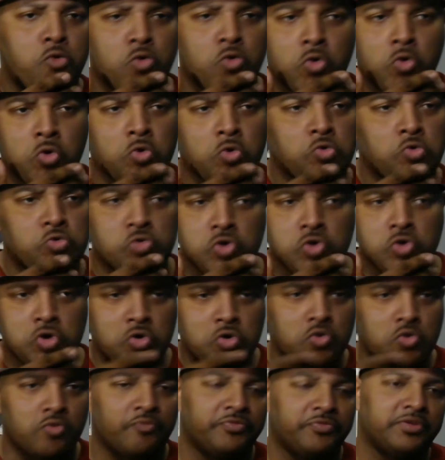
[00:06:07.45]

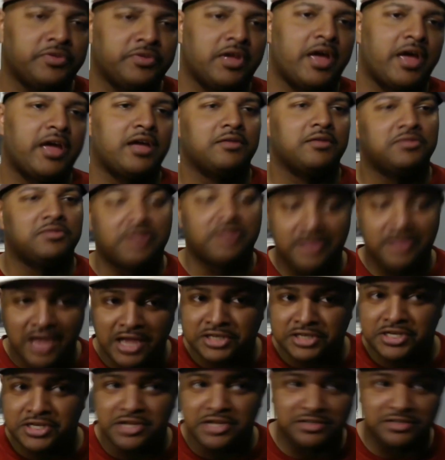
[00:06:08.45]
Woo! Damn, look
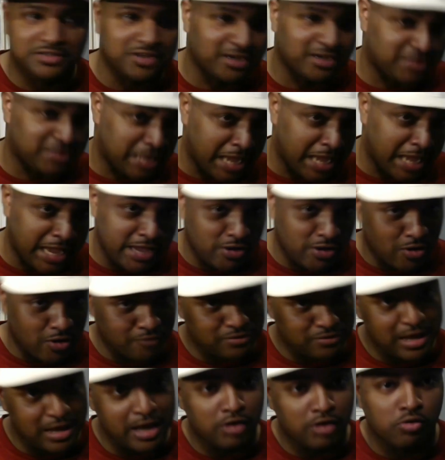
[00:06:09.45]
like she could suck the head
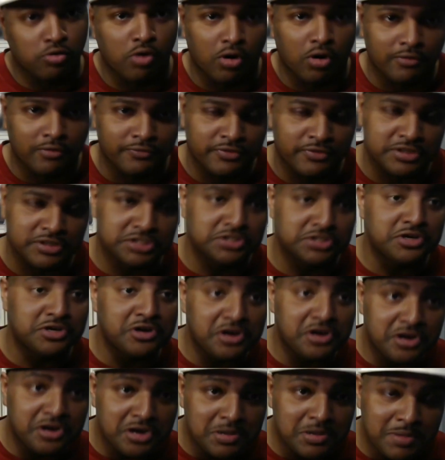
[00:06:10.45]
off that crawfish. You
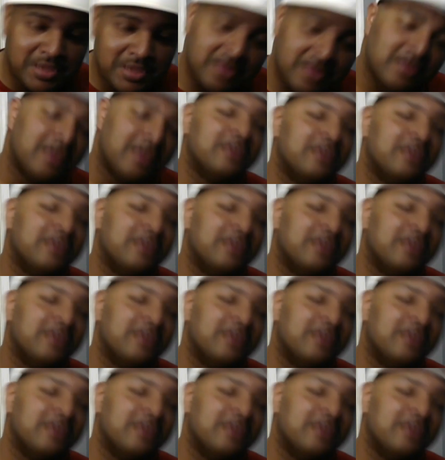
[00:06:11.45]
hear me?